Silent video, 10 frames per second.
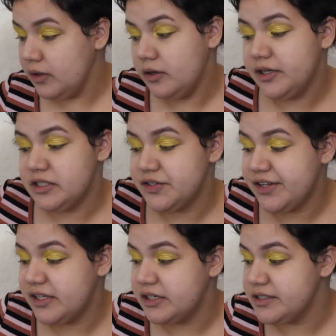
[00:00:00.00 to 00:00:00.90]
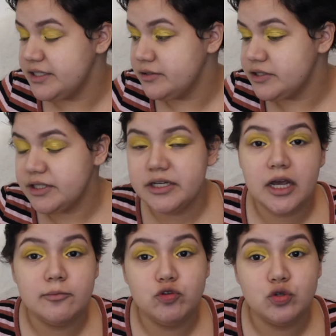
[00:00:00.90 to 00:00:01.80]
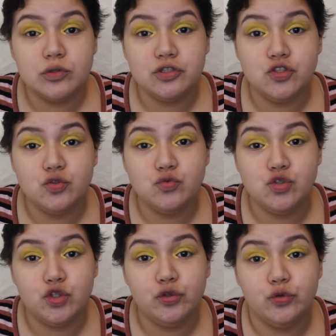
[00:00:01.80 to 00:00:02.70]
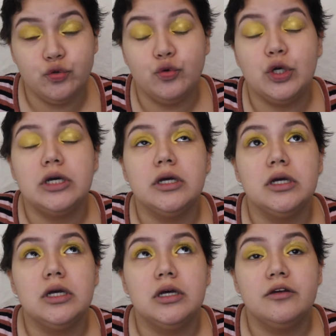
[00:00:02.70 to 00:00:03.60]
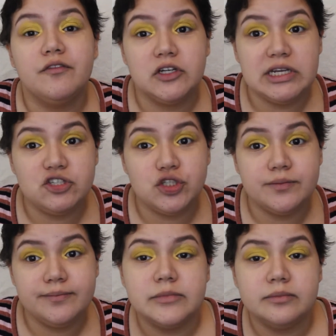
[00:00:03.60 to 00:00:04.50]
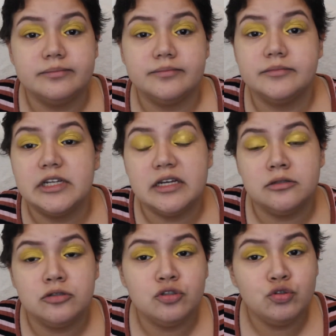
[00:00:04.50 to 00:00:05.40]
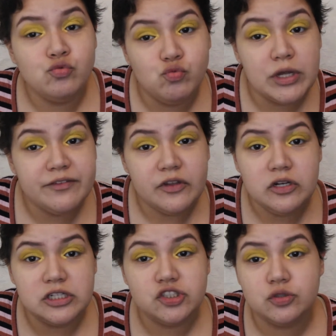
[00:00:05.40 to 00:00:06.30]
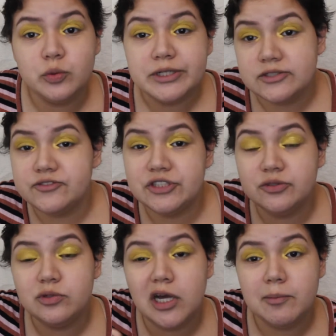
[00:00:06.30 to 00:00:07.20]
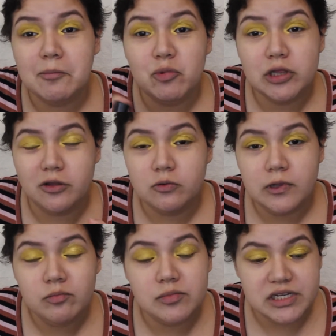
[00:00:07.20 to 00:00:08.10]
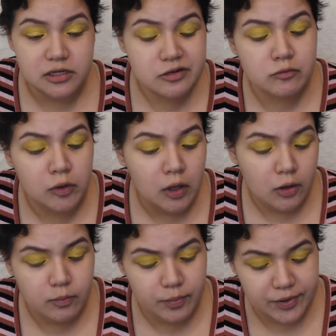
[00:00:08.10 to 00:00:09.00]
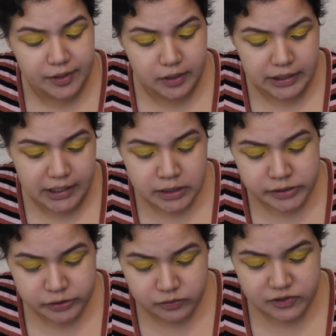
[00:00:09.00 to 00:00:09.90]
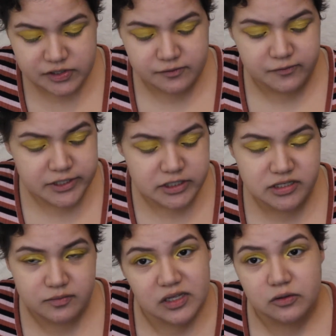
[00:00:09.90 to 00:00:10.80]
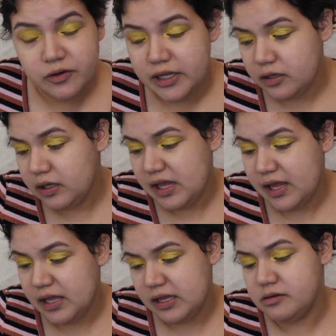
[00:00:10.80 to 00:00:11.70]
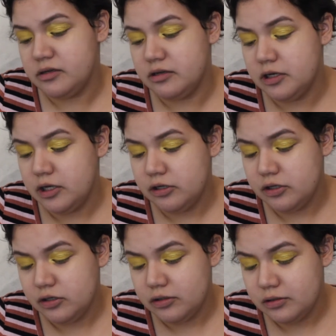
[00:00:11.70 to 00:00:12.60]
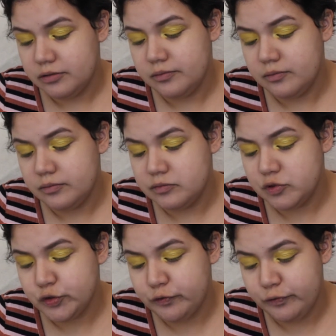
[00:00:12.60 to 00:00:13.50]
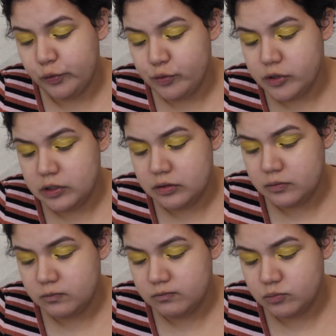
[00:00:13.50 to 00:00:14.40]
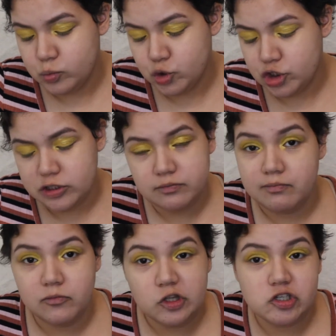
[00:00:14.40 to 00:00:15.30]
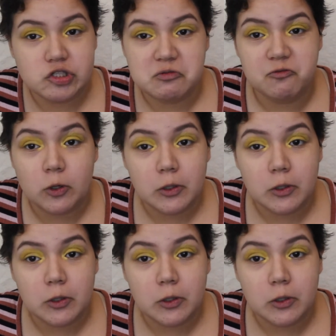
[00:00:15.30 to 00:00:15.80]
Okay, so now that concealer's done, I'm going to do foundation. I don't know what foundation works for you. Comment below, let me know. But I use Fenty Beauty and Sephora. Just Sephora.